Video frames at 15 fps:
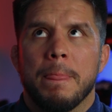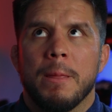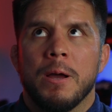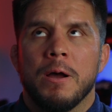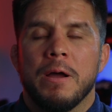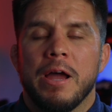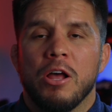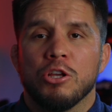
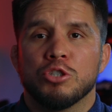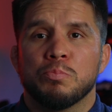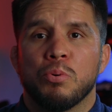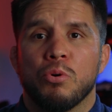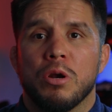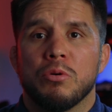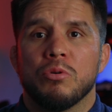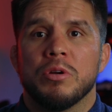Alex
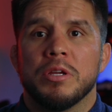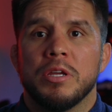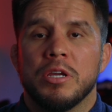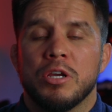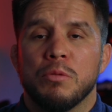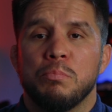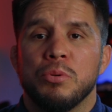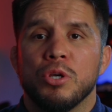Pereira,
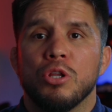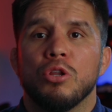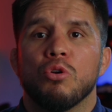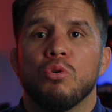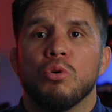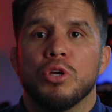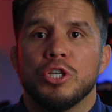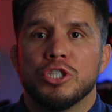
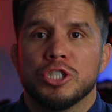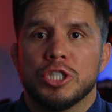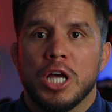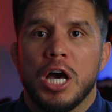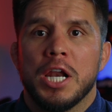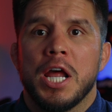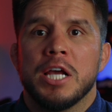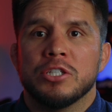he's
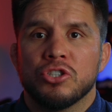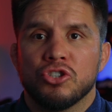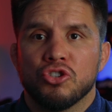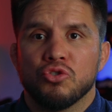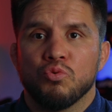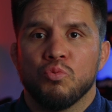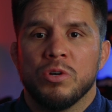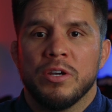not as
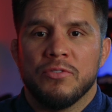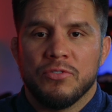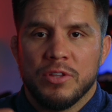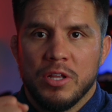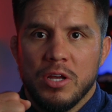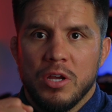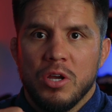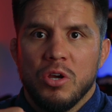swift
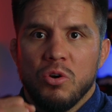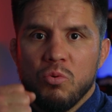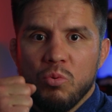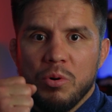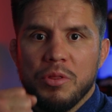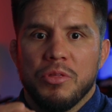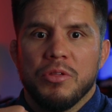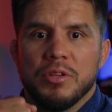
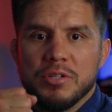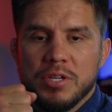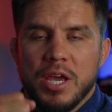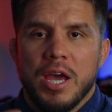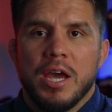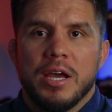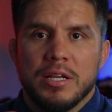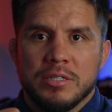with his
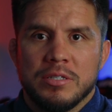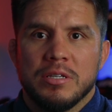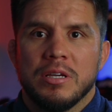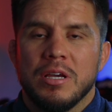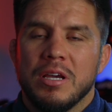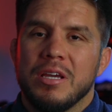hands.